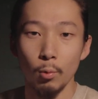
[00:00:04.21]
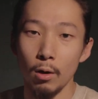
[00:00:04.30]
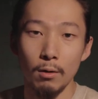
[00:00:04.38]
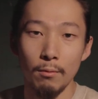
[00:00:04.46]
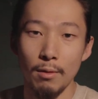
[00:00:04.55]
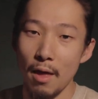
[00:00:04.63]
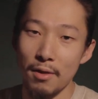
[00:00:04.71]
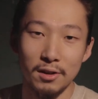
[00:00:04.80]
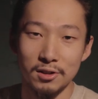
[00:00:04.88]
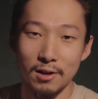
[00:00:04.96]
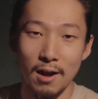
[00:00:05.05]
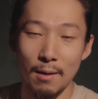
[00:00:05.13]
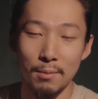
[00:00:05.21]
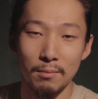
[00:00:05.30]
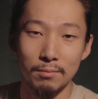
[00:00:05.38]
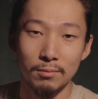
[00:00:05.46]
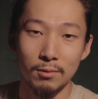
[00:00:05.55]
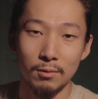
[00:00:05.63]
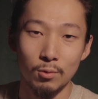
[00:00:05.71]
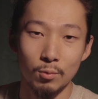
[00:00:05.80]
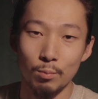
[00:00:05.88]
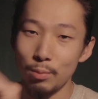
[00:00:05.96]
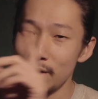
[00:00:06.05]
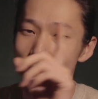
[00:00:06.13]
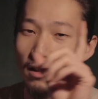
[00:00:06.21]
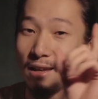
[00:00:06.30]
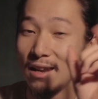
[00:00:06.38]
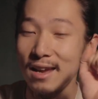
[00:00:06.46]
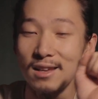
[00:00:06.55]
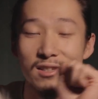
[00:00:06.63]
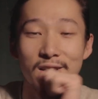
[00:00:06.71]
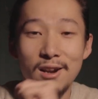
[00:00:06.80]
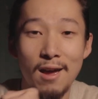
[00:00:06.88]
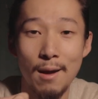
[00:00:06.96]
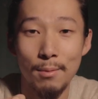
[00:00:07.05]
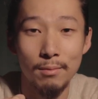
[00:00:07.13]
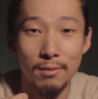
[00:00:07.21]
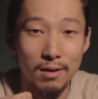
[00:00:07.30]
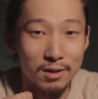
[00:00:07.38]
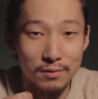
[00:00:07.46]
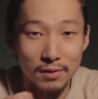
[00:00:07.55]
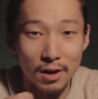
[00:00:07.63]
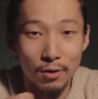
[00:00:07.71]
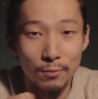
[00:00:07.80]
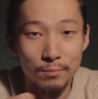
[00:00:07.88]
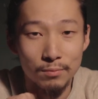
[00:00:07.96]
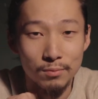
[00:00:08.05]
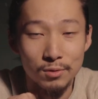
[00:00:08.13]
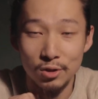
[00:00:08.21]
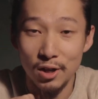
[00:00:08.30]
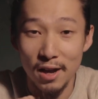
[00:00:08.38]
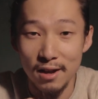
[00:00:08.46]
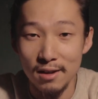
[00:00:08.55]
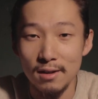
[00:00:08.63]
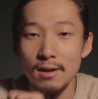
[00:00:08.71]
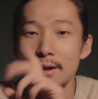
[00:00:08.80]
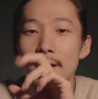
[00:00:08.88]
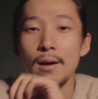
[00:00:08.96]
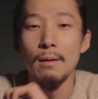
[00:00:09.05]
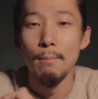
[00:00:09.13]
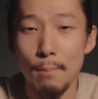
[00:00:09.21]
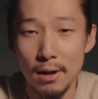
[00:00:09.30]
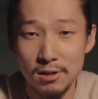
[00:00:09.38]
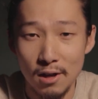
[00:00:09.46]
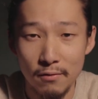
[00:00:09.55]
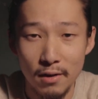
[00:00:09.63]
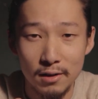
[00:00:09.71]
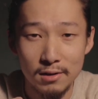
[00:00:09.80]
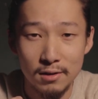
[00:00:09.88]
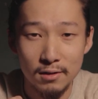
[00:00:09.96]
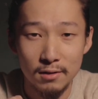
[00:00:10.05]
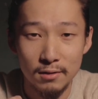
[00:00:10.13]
Well, nothing's gonna happen. But it is gonna happen in this video. Today, mask effect.